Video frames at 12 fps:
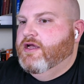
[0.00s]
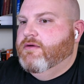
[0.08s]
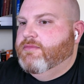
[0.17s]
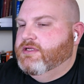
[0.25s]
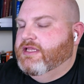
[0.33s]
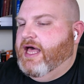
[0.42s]

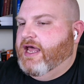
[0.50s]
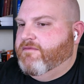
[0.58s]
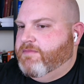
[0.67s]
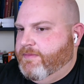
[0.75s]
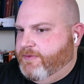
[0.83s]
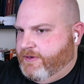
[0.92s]
but a lot of
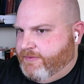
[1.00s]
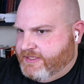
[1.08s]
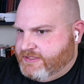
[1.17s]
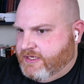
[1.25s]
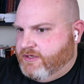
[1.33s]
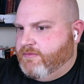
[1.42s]
people
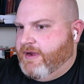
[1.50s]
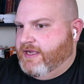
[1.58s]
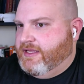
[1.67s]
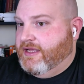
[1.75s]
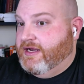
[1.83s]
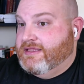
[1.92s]
interested in
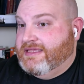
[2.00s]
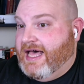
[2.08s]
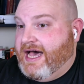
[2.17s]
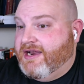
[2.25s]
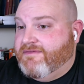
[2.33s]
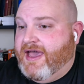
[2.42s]
directing, and a
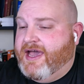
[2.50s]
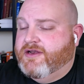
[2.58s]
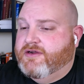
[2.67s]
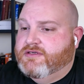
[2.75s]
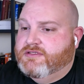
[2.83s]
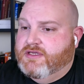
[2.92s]
lot of
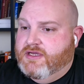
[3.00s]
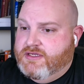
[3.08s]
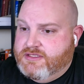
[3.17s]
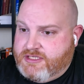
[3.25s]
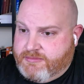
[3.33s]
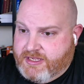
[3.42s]
actors
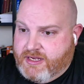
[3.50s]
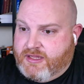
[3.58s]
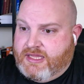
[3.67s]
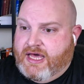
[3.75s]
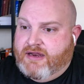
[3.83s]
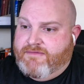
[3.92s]
seem to get a
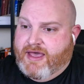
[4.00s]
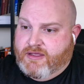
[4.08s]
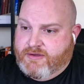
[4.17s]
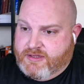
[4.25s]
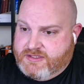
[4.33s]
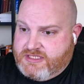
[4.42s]
lot of
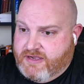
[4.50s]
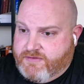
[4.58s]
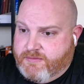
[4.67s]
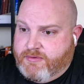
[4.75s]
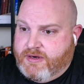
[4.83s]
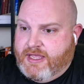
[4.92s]
value out of stuff
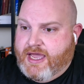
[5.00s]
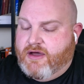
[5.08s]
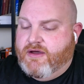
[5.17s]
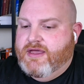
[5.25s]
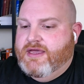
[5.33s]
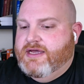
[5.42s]
you're putting out.